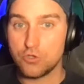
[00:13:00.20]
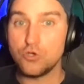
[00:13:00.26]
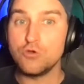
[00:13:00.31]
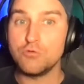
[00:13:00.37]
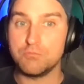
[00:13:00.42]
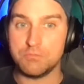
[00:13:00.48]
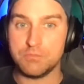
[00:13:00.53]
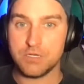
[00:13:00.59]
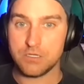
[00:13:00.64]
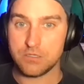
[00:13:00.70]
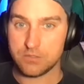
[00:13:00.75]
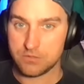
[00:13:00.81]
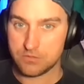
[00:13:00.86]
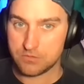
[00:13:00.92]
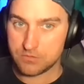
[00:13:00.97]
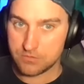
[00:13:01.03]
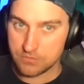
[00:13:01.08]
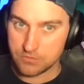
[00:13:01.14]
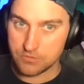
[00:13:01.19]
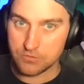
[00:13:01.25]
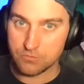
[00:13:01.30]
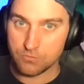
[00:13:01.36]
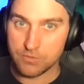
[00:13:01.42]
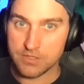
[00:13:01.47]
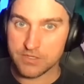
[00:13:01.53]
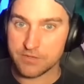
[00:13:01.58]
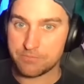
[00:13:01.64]
Whom?
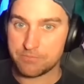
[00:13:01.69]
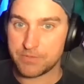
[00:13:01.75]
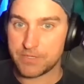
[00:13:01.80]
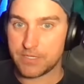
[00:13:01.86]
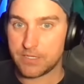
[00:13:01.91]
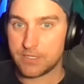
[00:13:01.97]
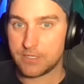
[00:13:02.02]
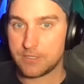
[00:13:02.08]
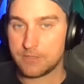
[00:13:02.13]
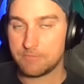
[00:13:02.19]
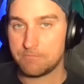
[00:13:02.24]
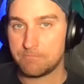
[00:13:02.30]
will it be?